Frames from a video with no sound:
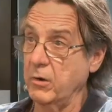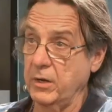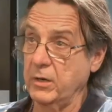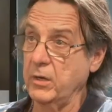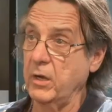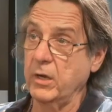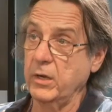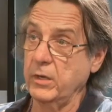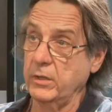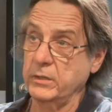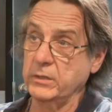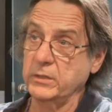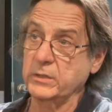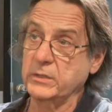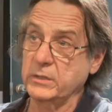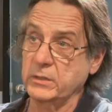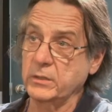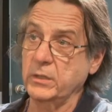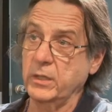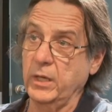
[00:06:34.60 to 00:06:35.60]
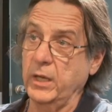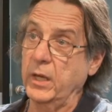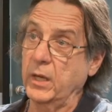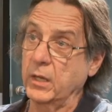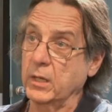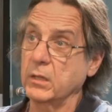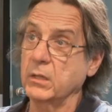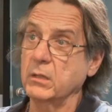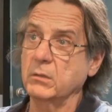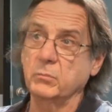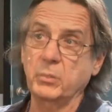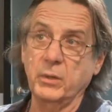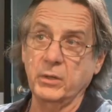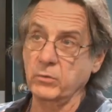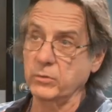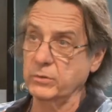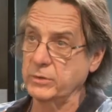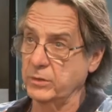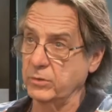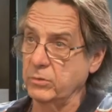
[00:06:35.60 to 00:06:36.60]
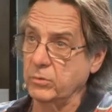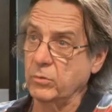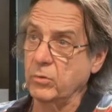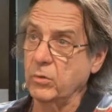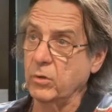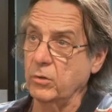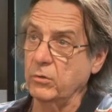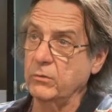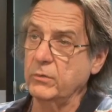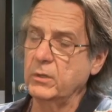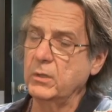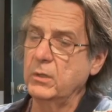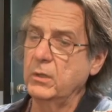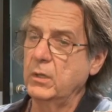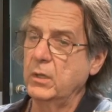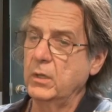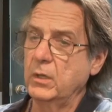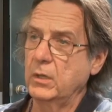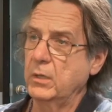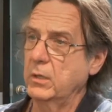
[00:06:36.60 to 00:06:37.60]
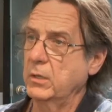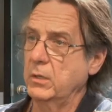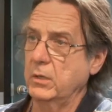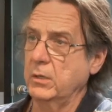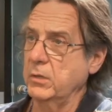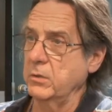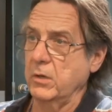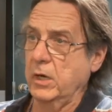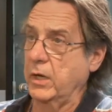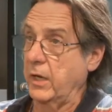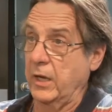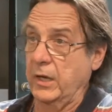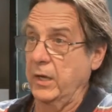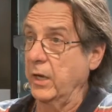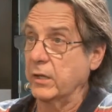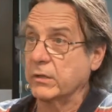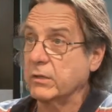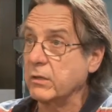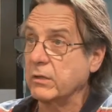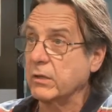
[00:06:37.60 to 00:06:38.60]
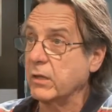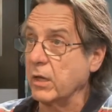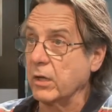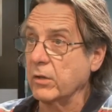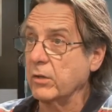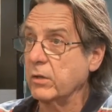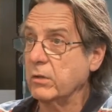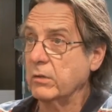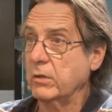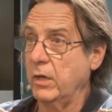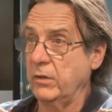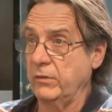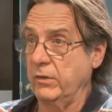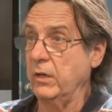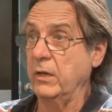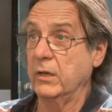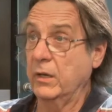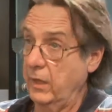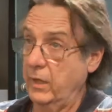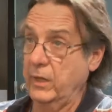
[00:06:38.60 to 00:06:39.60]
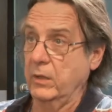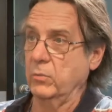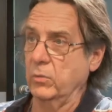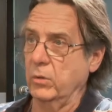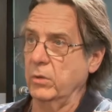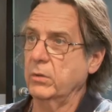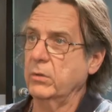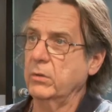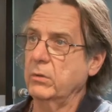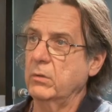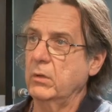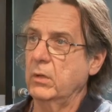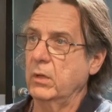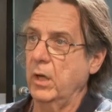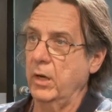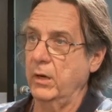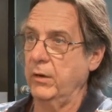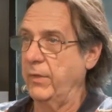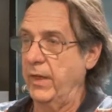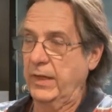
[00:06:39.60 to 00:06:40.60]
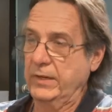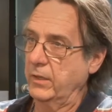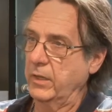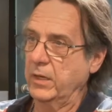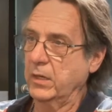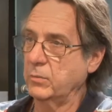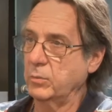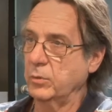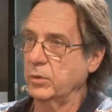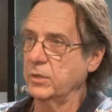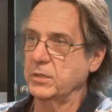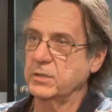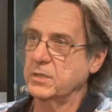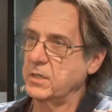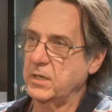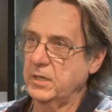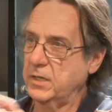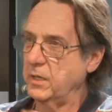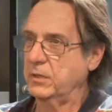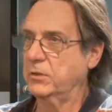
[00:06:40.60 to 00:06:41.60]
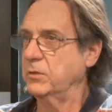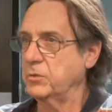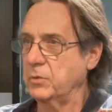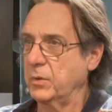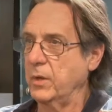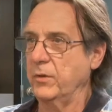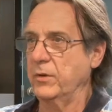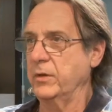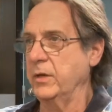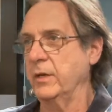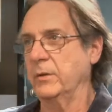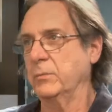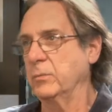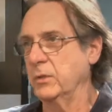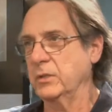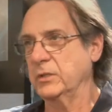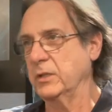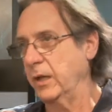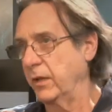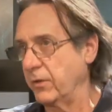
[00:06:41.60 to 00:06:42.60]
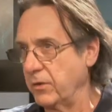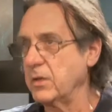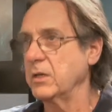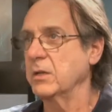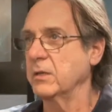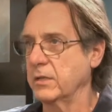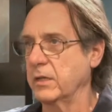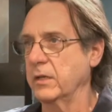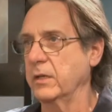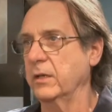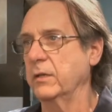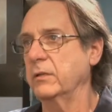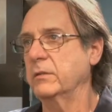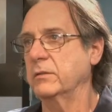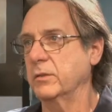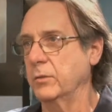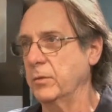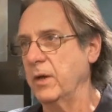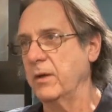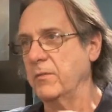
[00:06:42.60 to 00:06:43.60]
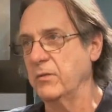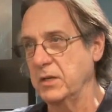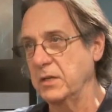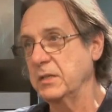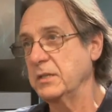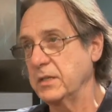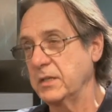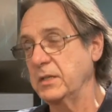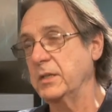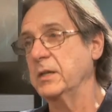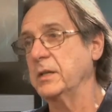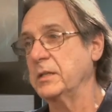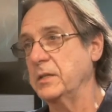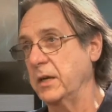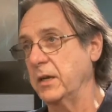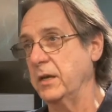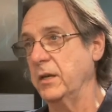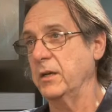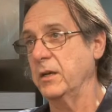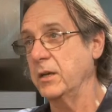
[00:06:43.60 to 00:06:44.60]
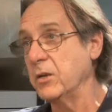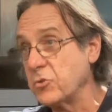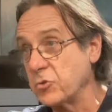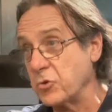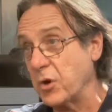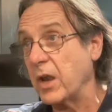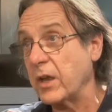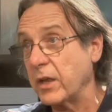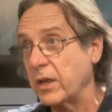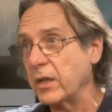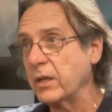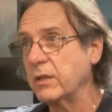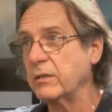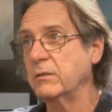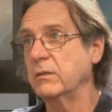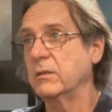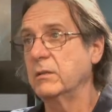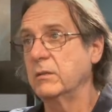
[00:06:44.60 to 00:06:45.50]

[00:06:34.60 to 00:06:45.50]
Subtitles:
at IRS in Erlangen, but also all over, are connected together as in a network. And that network is connected to other networks, like the internet. So we have an internet and an intranet,